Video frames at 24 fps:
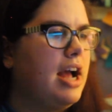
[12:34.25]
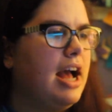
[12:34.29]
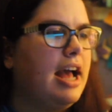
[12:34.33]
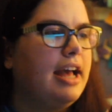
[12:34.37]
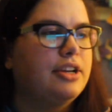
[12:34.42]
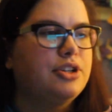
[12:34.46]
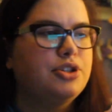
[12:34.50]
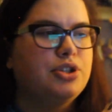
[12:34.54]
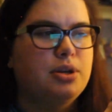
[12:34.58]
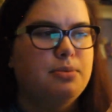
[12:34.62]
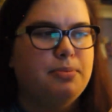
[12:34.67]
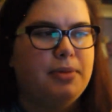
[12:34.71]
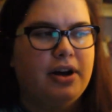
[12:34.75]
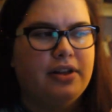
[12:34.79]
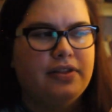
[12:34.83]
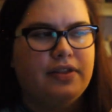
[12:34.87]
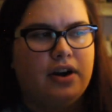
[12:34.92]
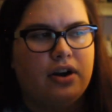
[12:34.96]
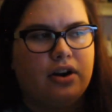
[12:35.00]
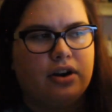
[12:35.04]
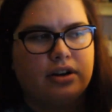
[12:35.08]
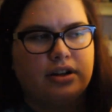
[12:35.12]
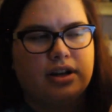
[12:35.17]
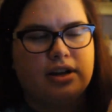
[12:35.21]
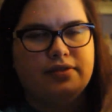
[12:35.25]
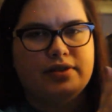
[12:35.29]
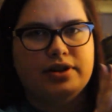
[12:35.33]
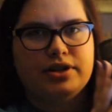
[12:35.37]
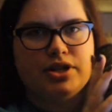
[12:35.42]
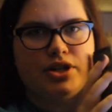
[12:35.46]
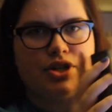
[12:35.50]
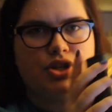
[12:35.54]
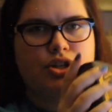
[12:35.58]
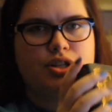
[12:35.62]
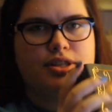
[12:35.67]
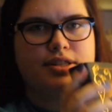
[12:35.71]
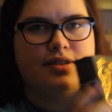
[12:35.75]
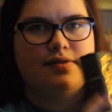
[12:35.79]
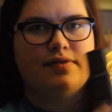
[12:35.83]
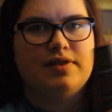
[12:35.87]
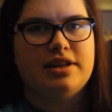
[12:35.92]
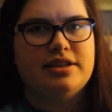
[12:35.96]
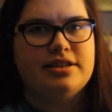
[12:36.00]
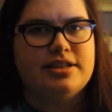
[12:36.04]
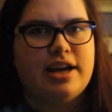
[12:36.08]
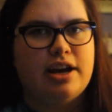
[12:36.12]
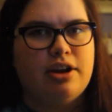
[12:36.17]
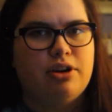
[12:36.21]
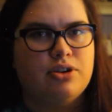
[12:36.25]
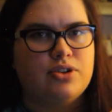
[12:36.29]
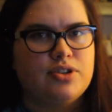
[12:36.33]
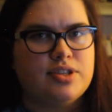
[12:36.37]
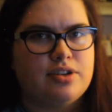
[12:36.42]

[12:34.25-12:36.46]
I actually bought the hardcover editions of the entire